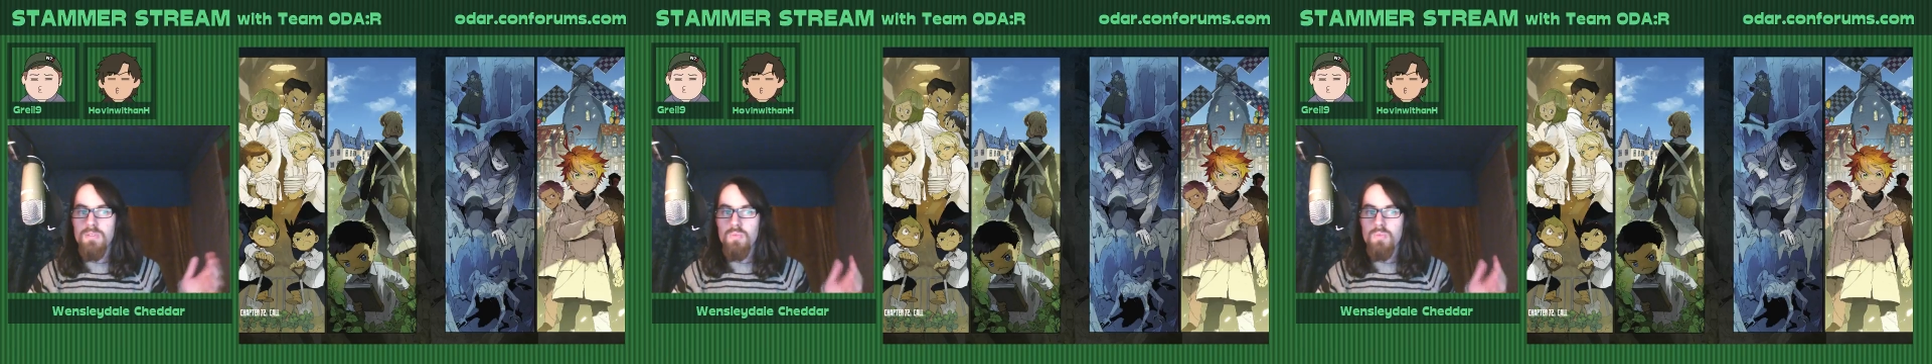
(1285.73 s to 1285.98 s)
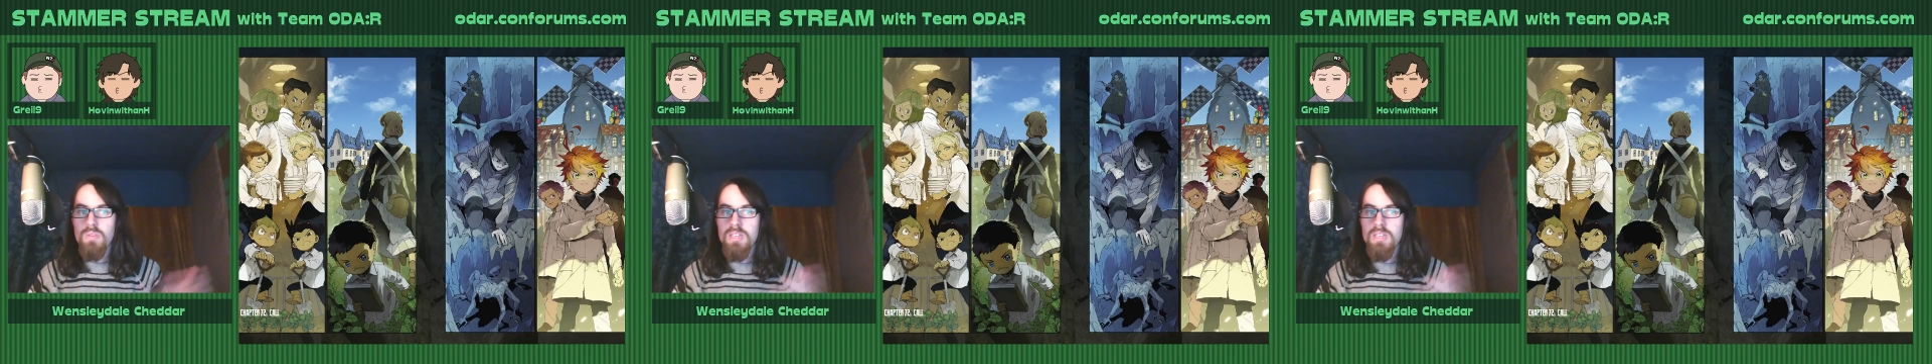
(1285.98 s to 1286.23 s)

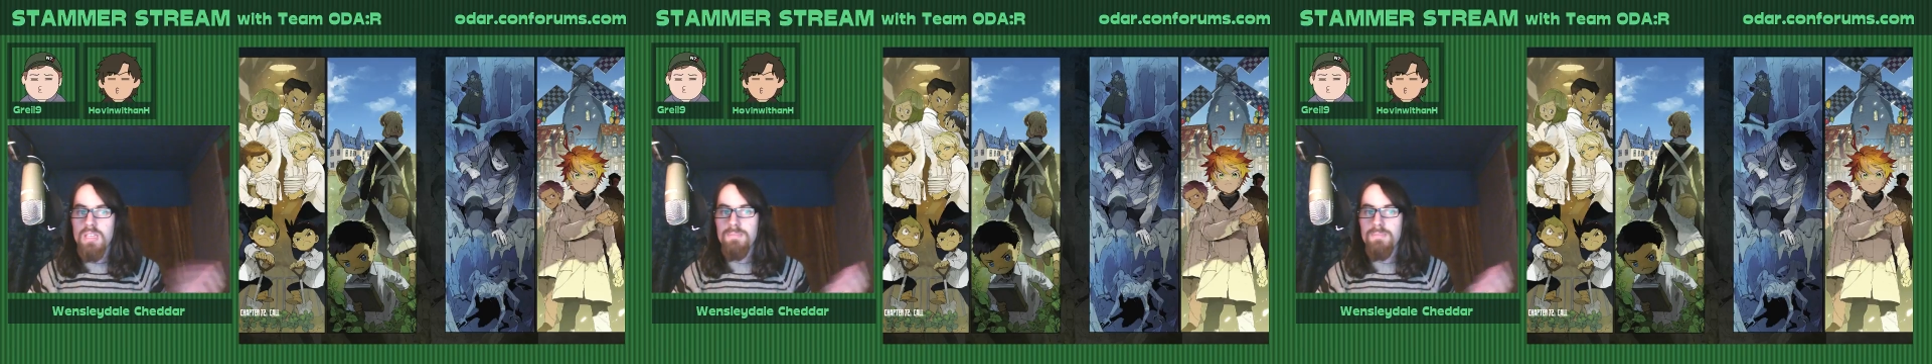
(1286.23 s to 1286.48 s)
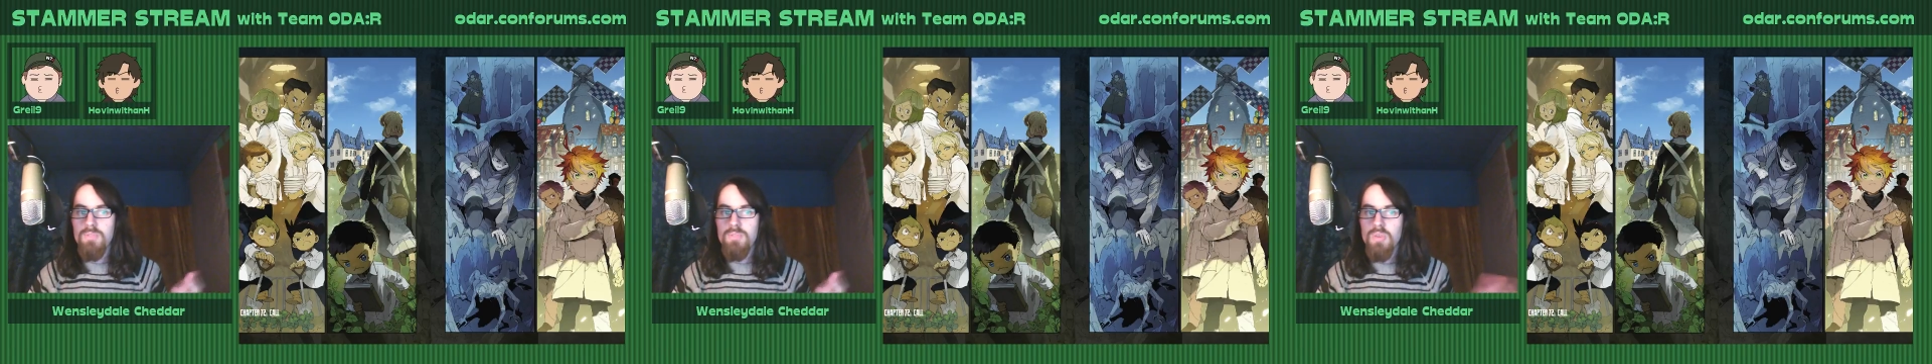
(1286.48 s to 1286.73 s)
when he
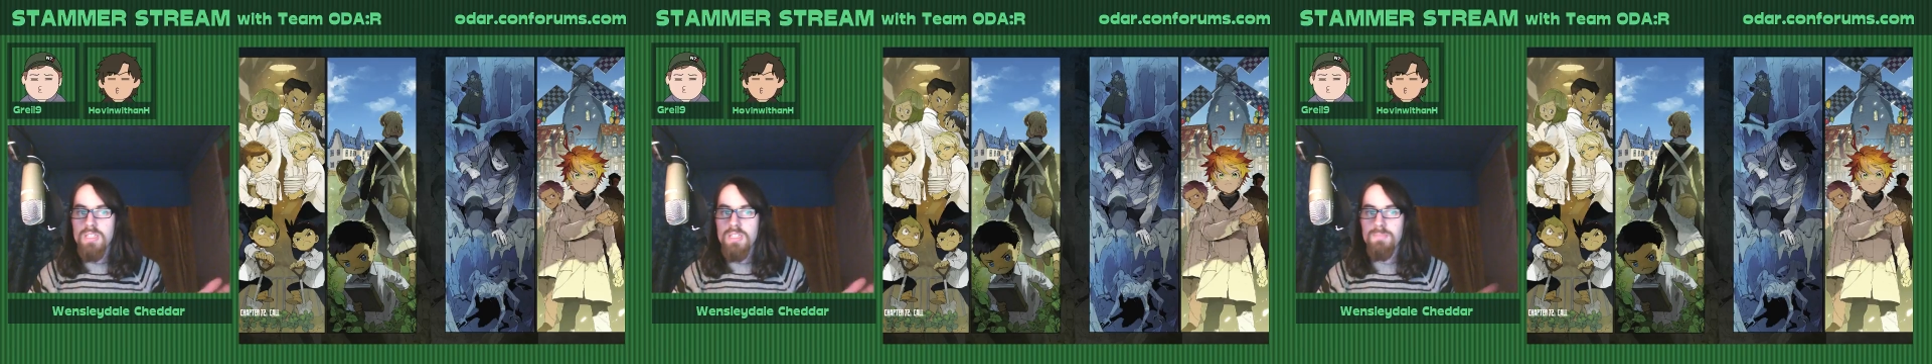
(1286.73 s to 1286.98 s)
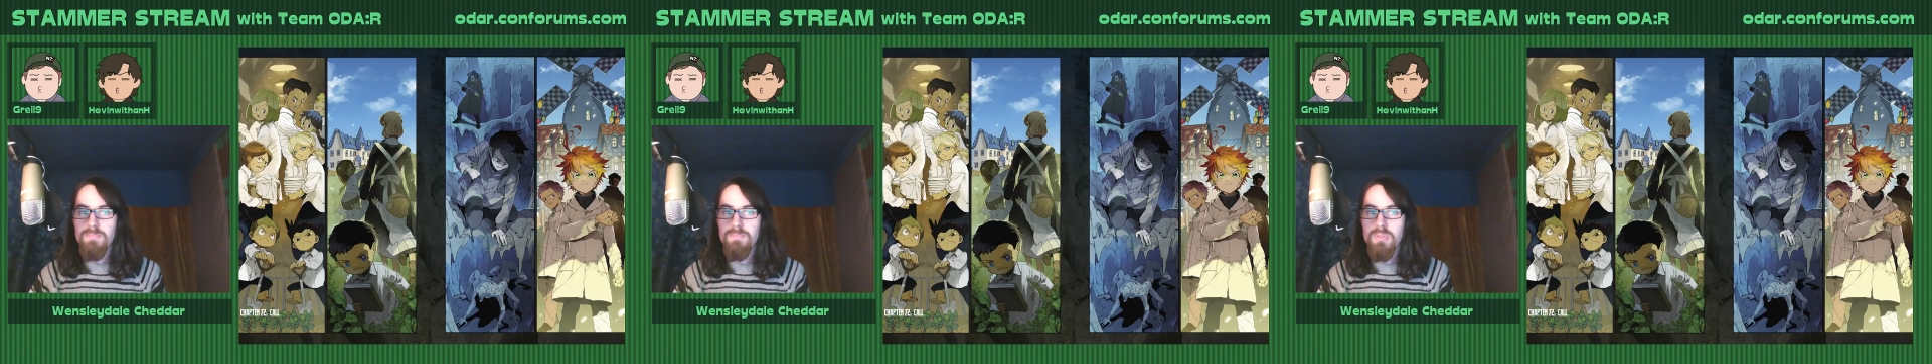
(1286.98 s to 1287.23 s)
tries
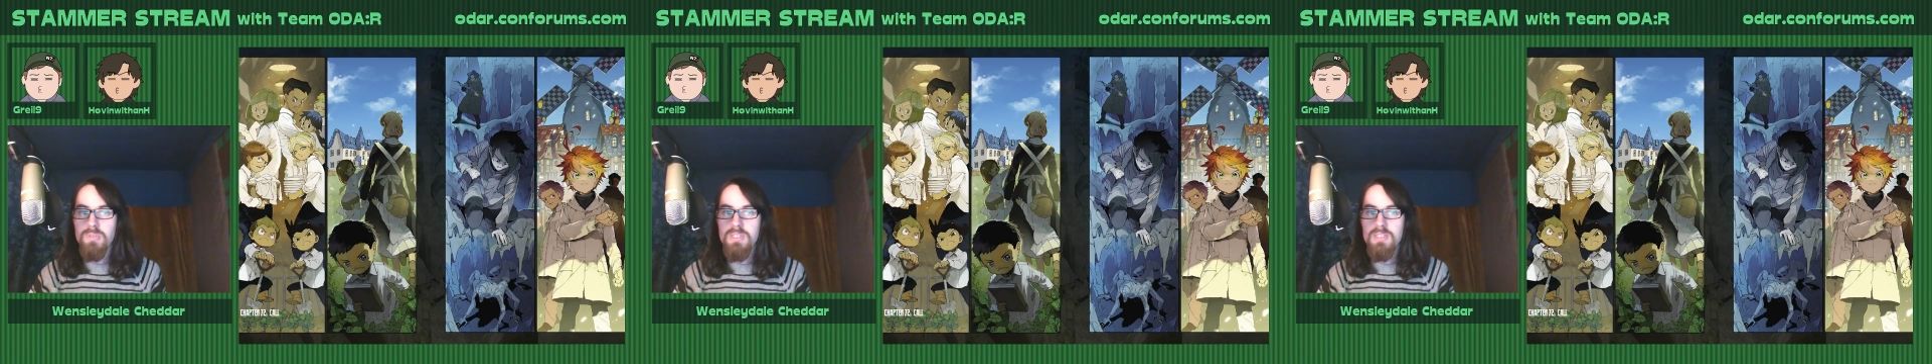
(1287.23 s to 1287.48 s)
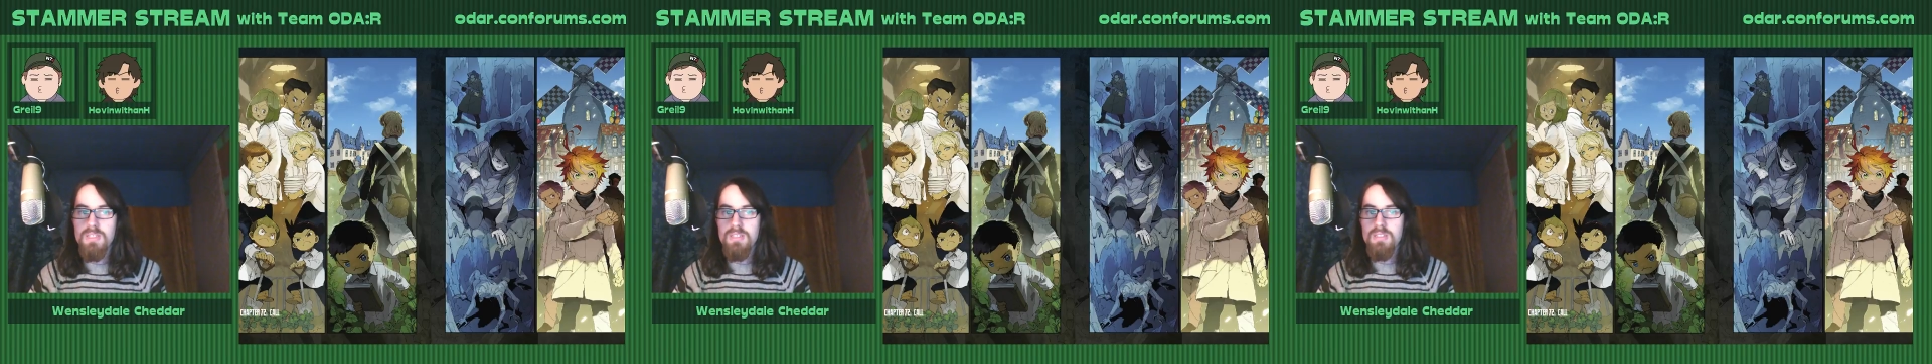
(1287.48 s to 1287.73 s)
to
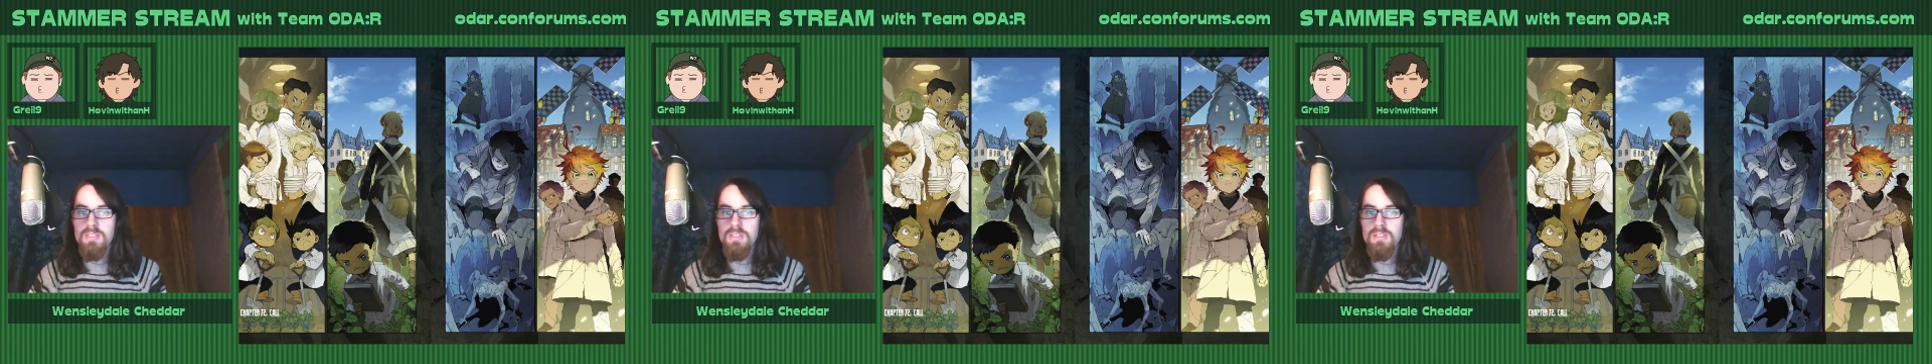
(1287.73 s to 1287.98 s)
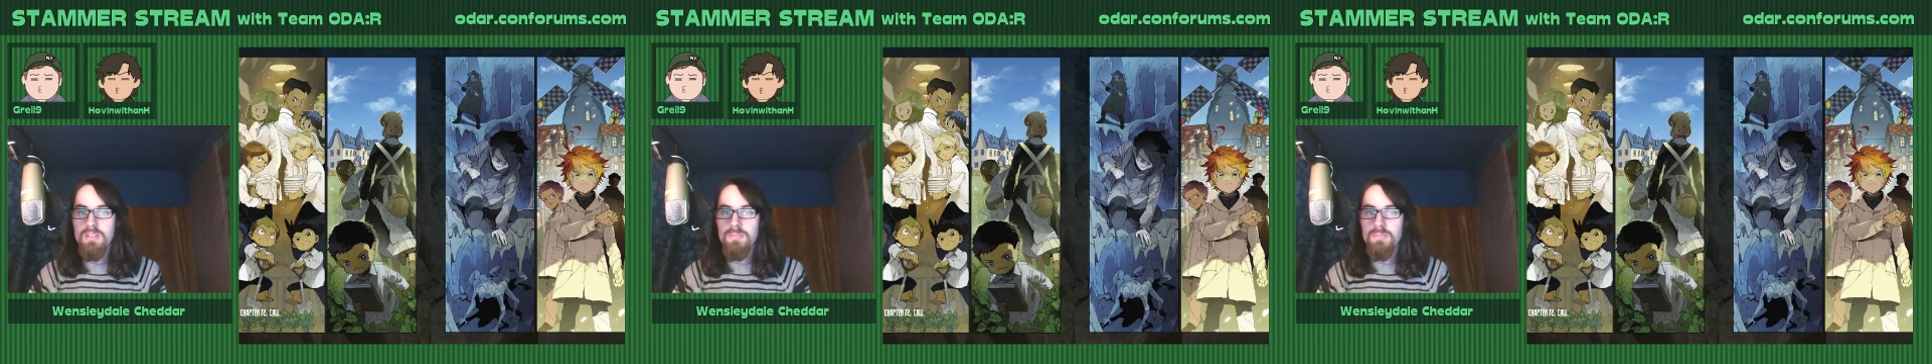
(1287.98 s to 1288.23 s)

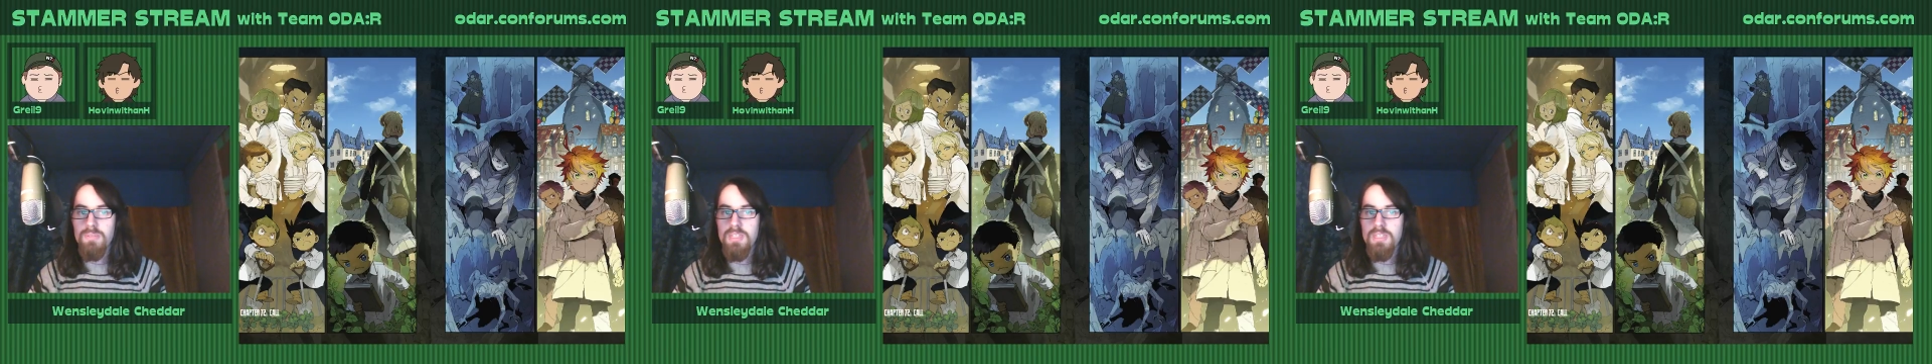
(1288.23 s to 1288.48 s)
put